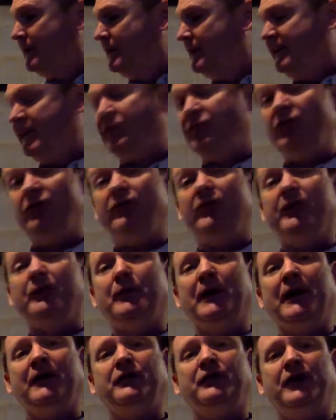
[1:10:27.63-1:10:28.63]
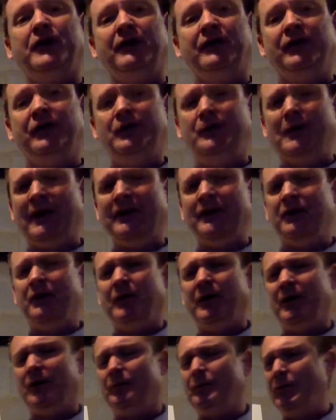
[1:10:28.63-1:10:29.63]
That's usually what I try to do, but I know
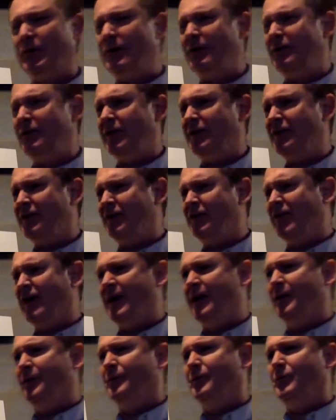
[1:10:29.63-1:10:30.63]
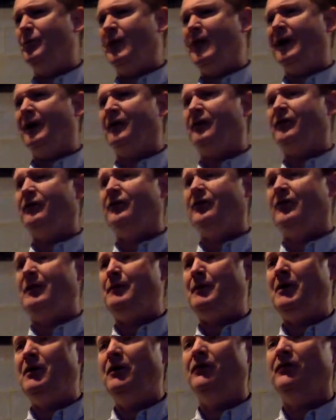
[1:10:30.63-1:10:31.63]
on our previous exam, we have a
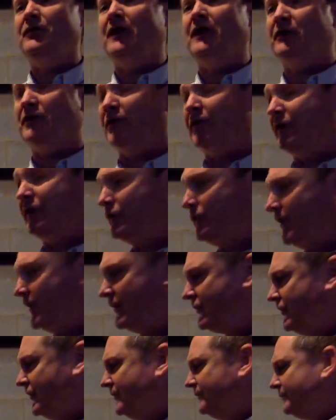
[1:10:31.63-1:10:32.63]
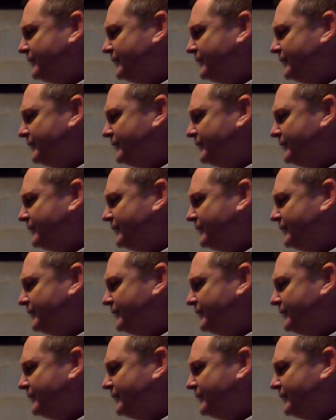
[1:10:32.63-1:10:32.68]
CPU scheduling question